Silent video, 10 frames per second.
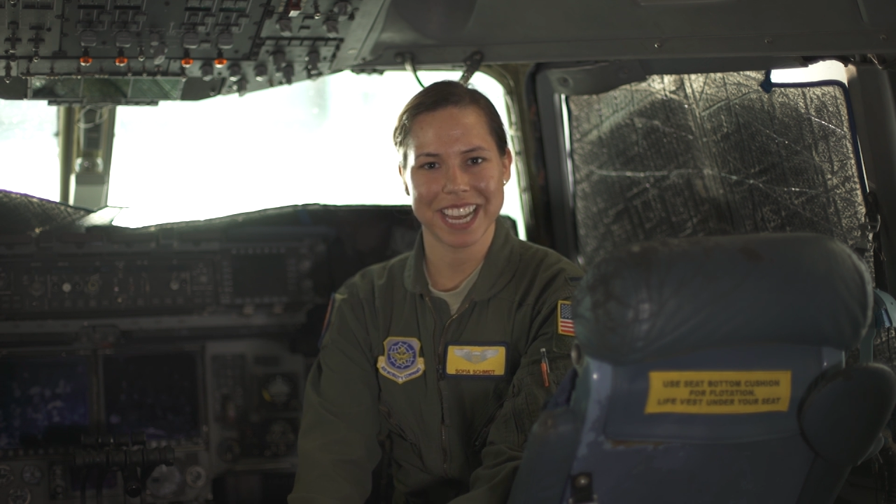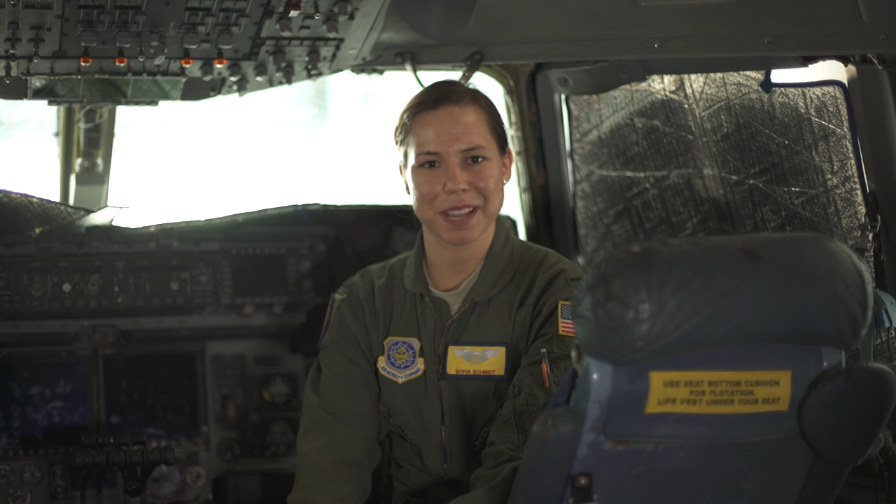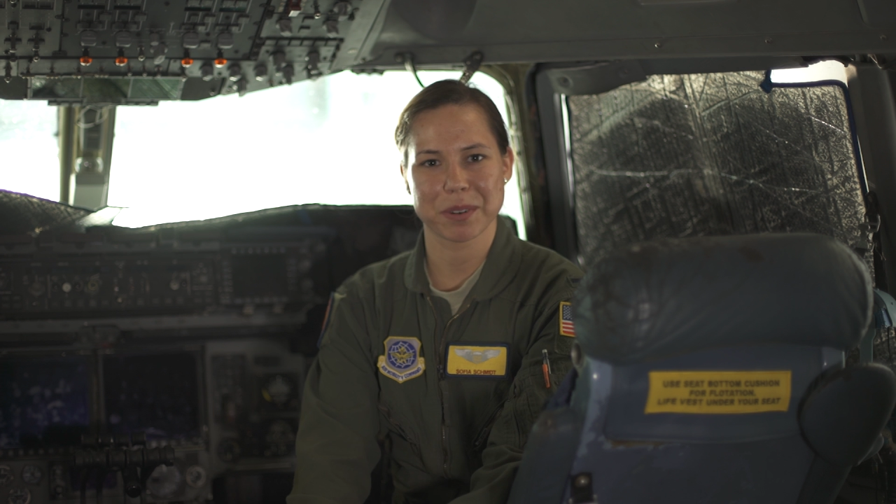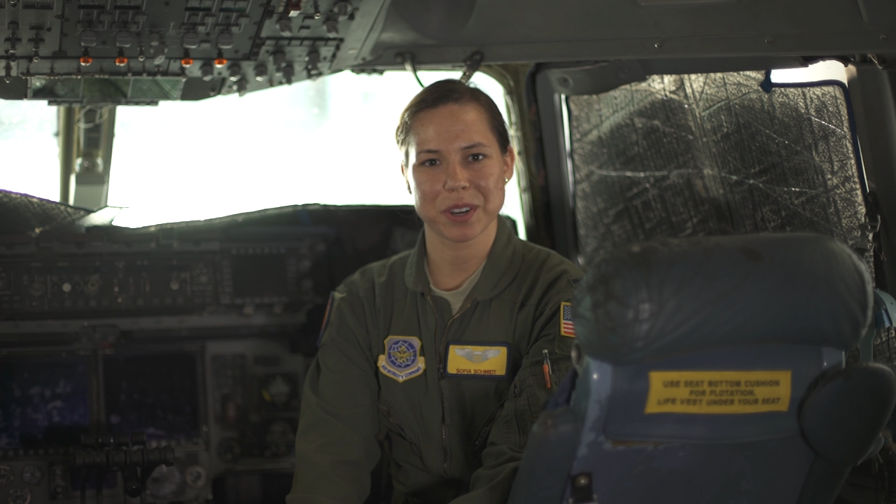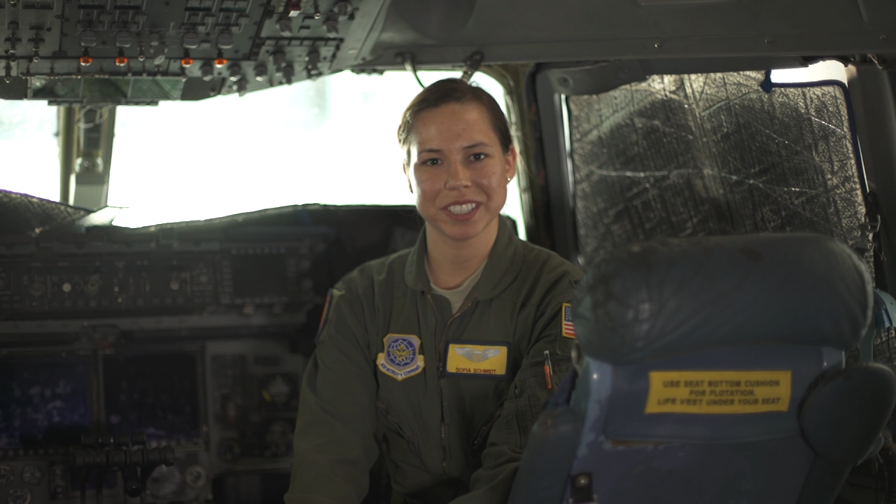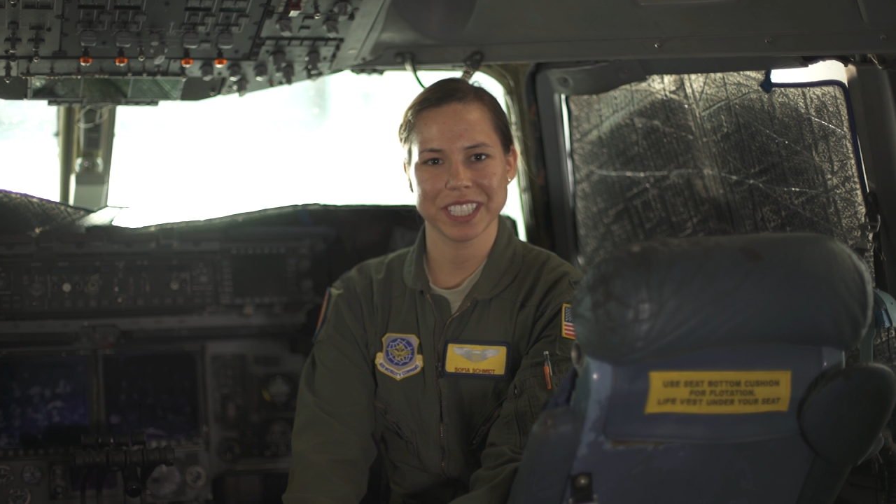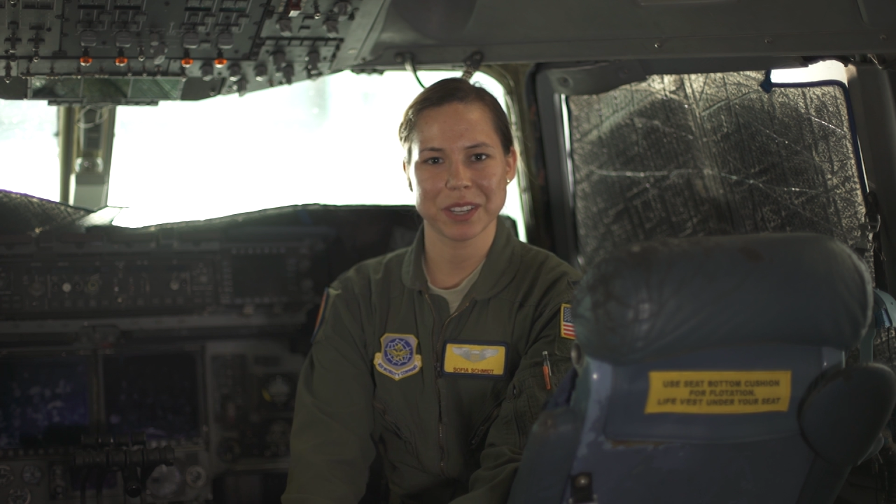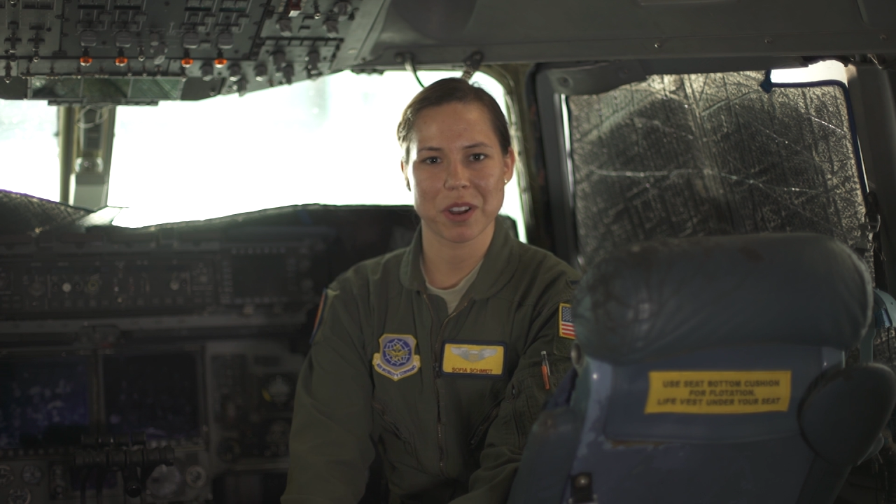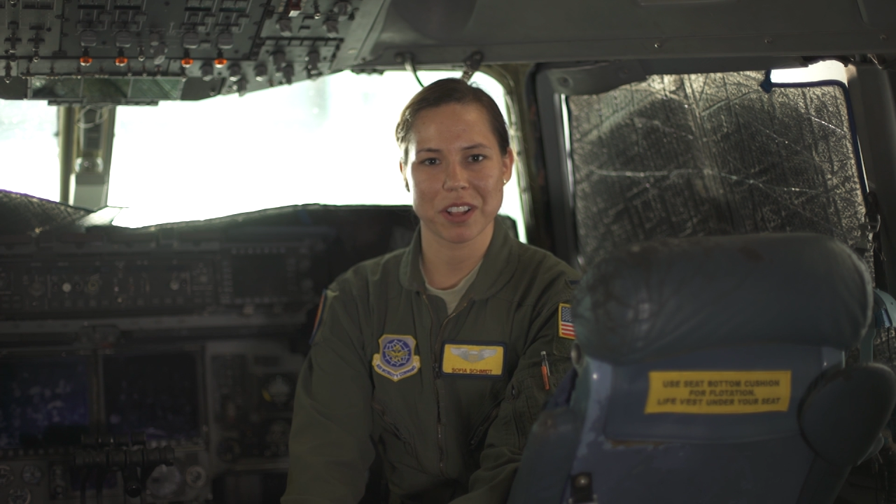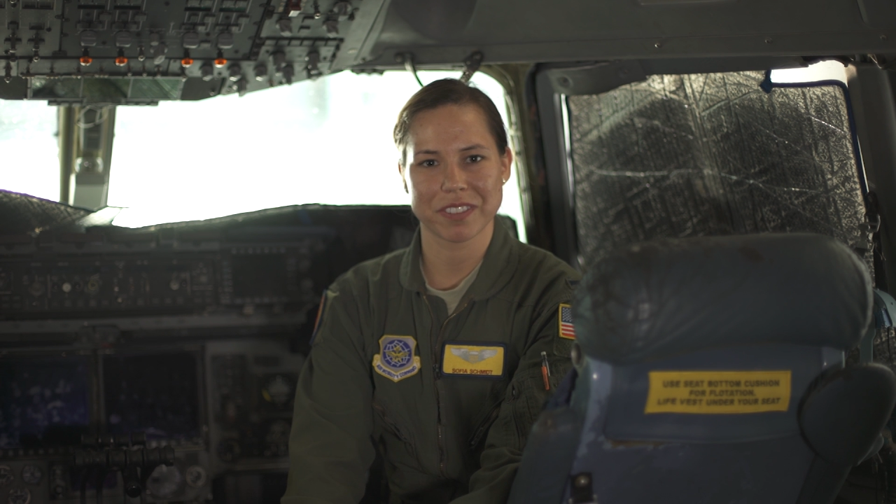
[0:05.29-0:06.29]
I am currently
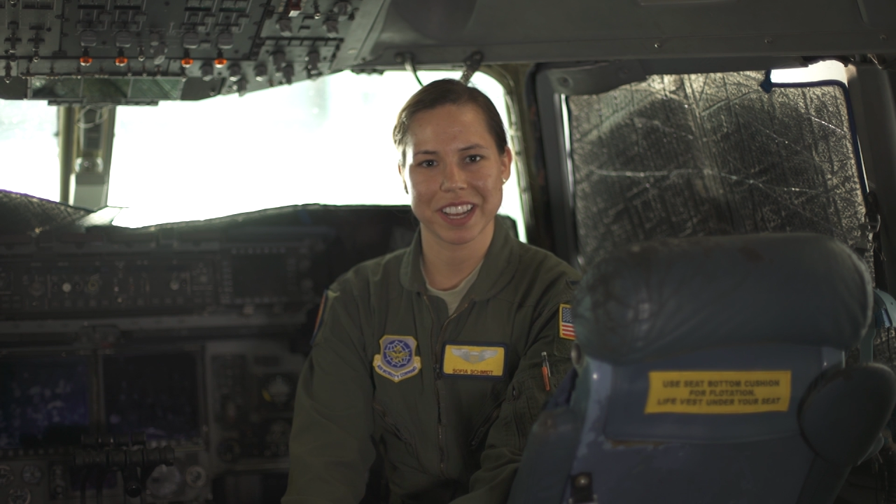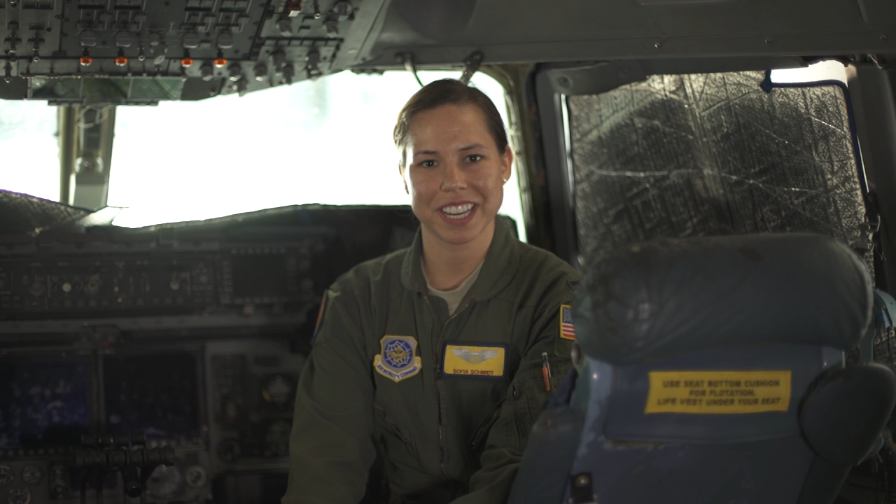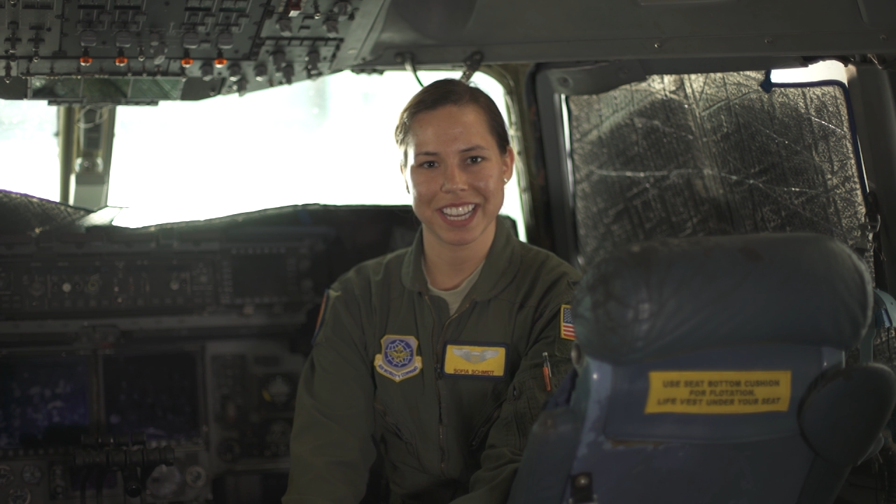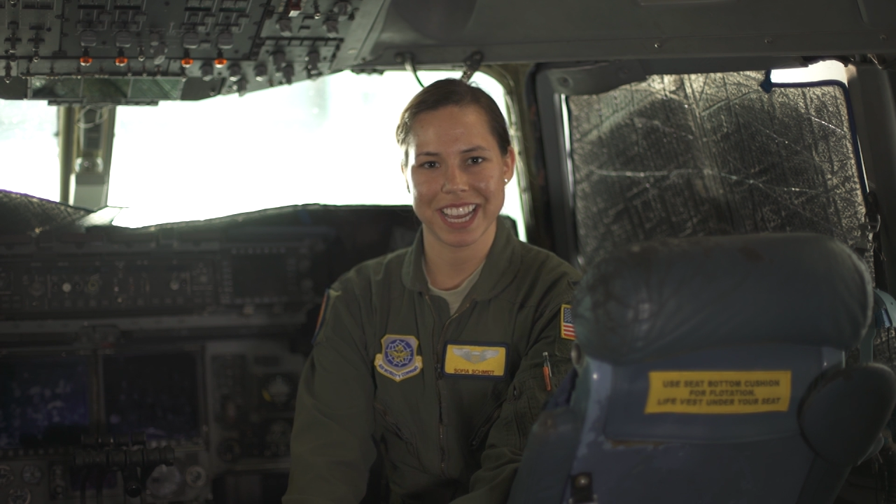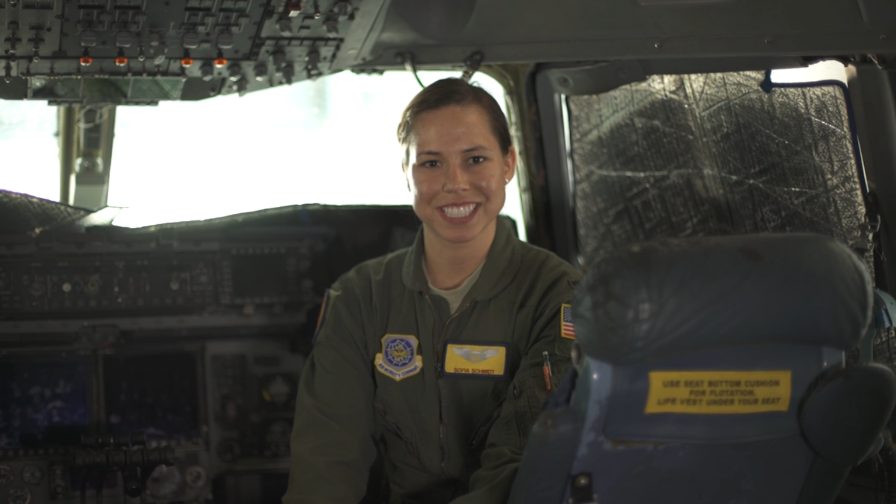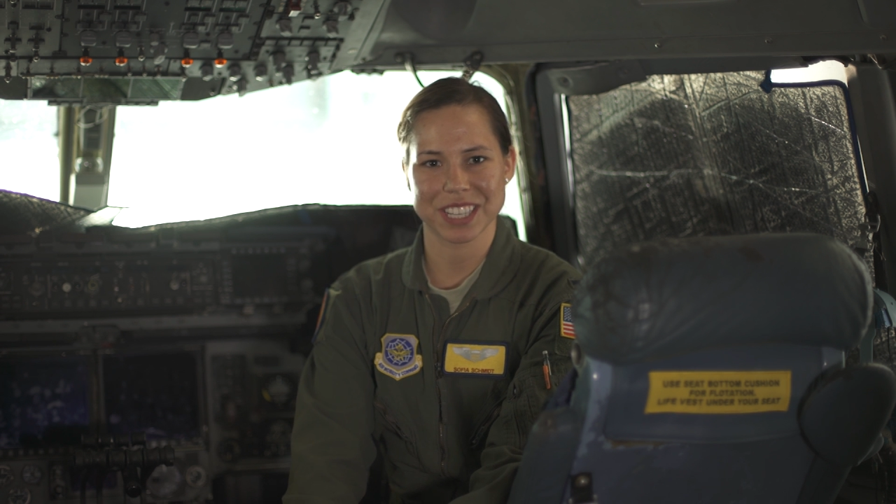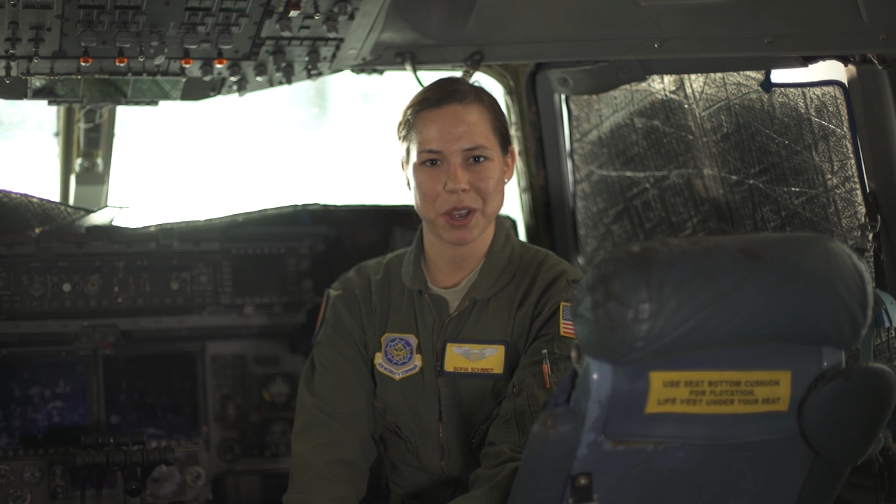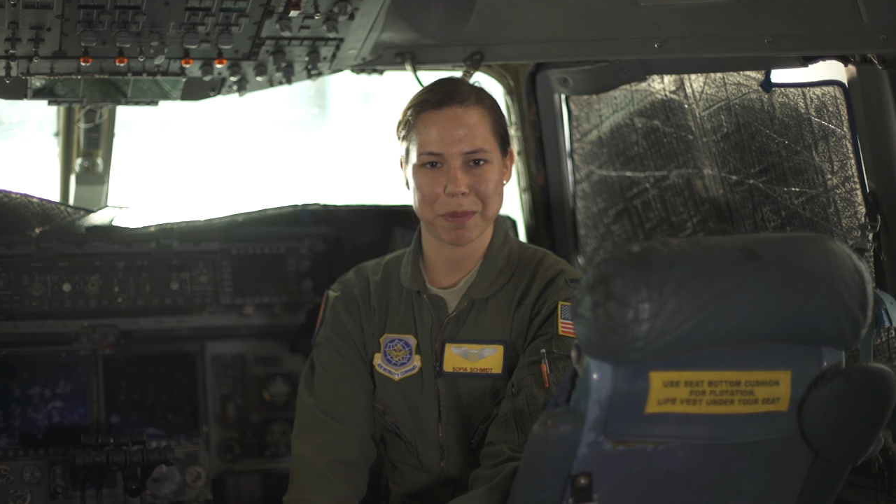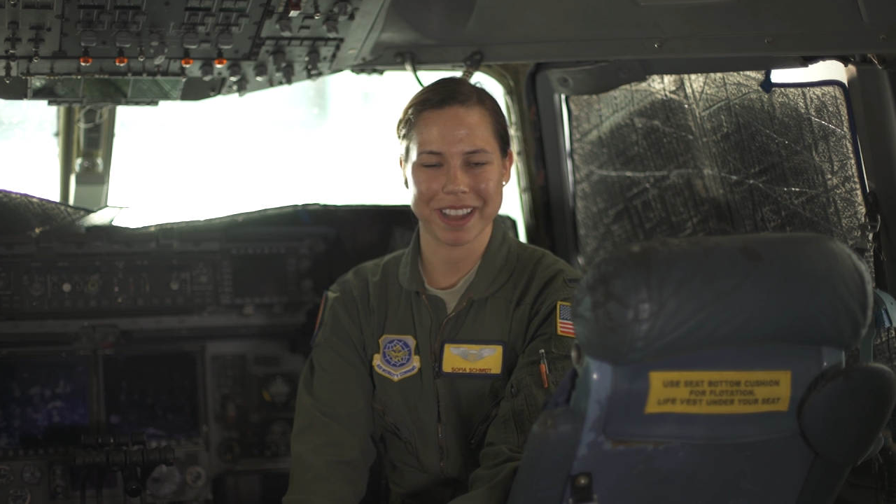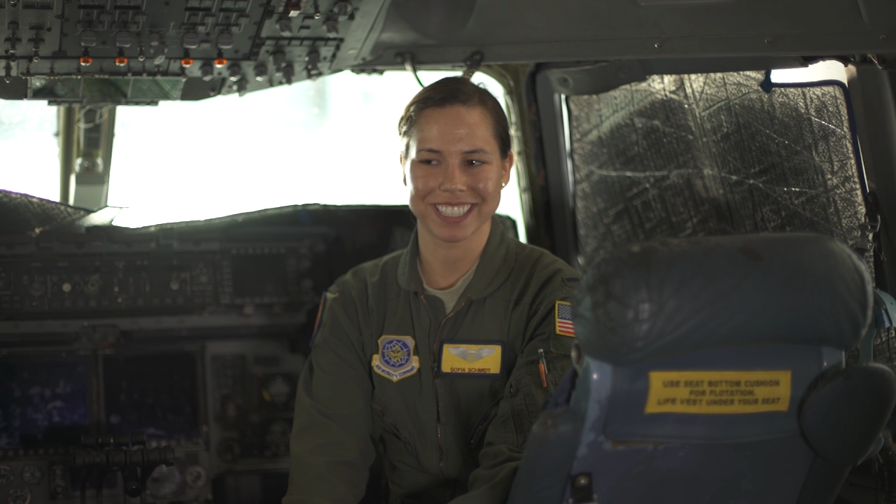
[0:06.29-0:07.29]
qualified as a
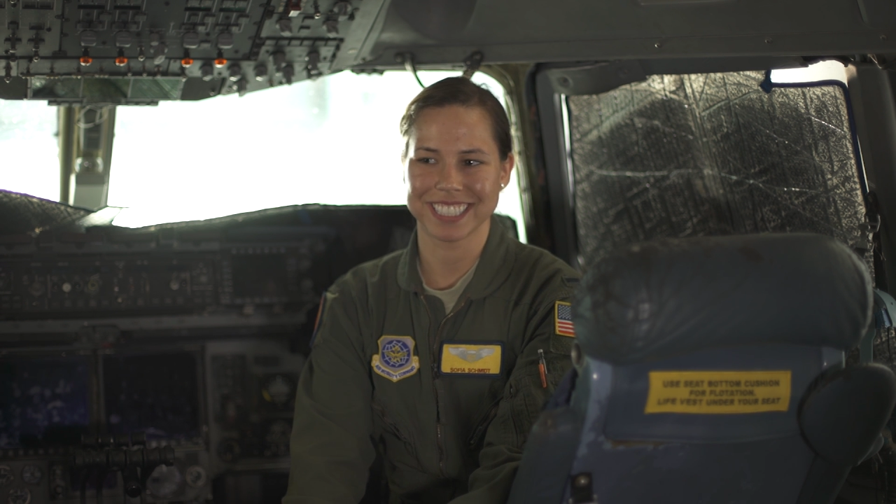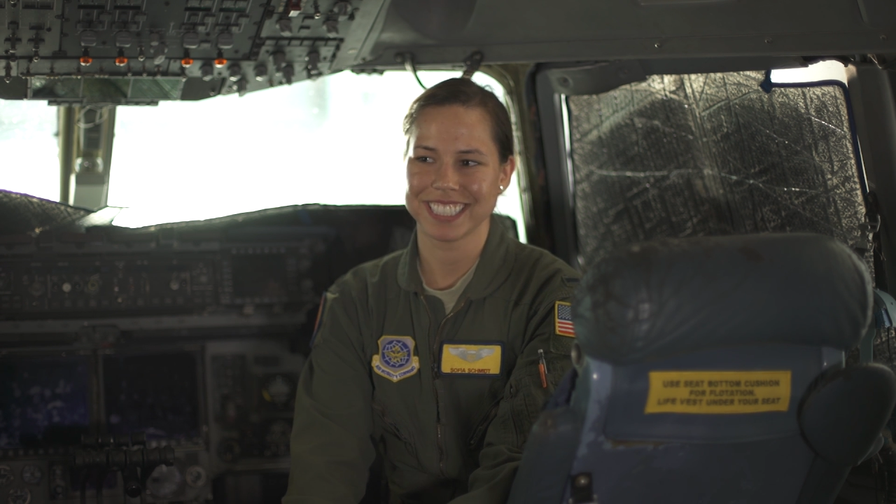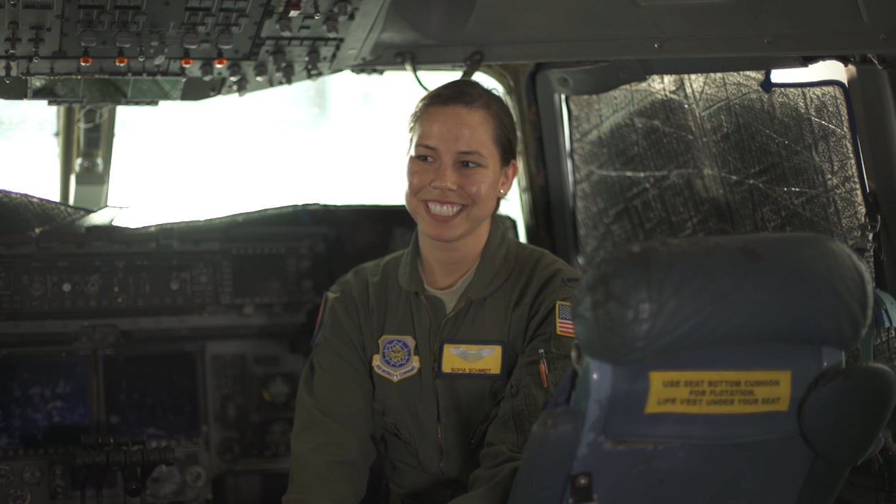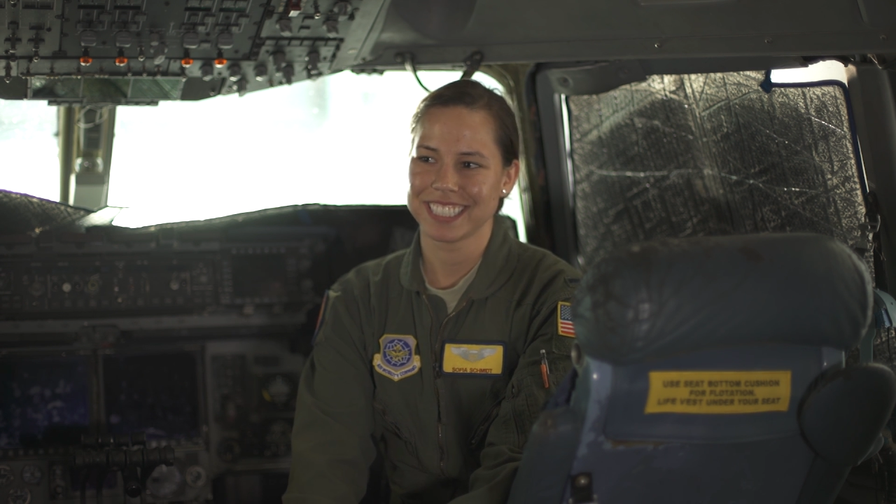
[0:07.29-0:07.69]
co-pilot.